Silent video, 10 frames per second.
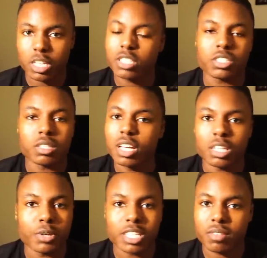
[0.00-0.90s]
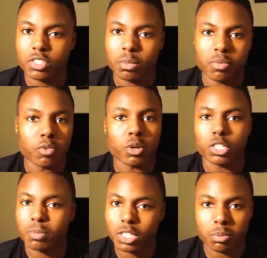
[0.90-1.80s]
It's nothing you guys haven't seen before,
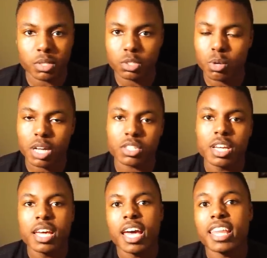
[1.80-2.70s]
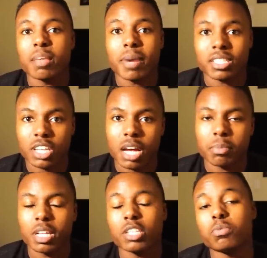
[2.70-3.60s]
just my split squats and then my
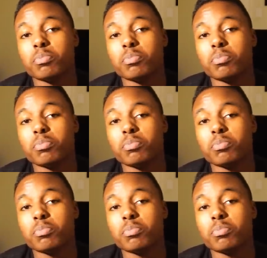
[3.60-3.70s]
side planks.